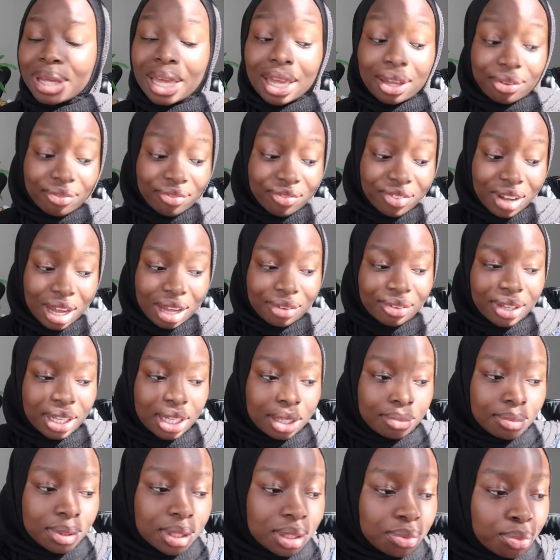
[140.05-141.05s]
at five A
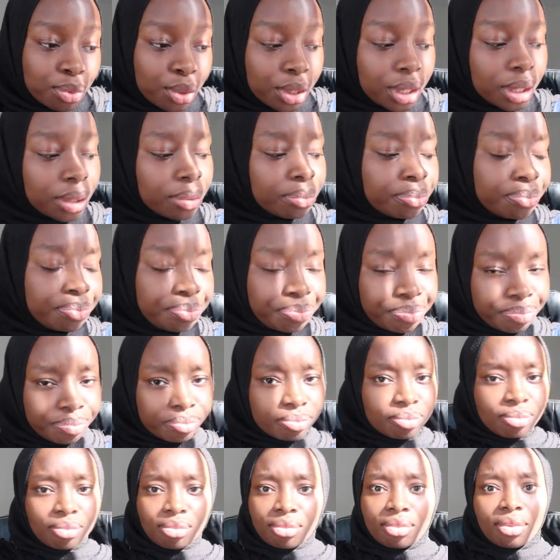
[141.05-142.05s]
M this morning
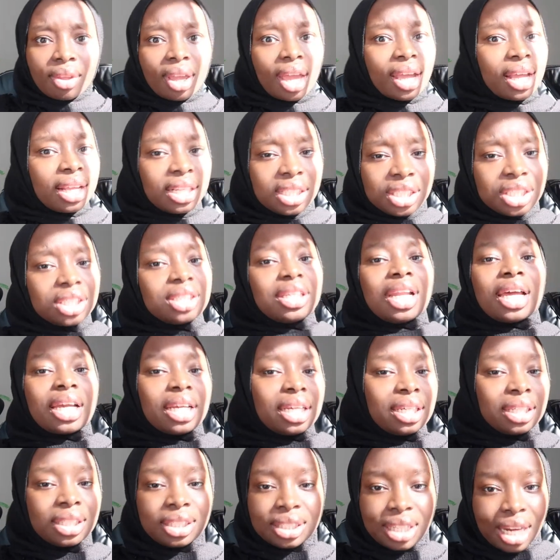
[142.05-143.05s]
and just like
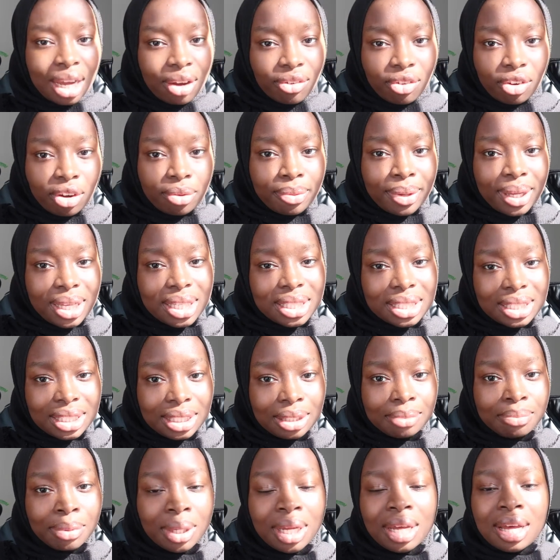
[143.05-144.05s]
could not fall back
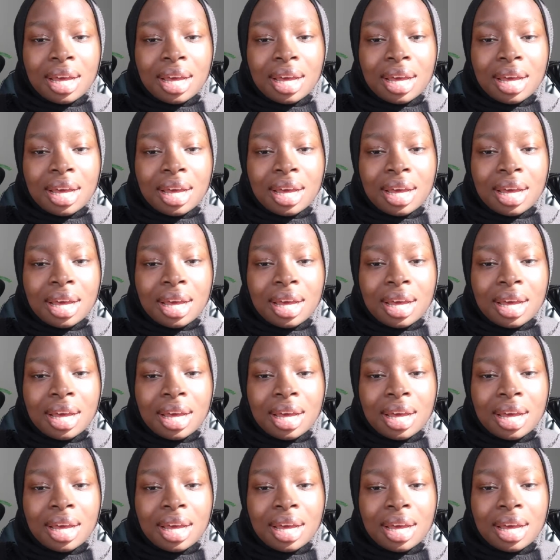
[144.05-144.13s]
asleep.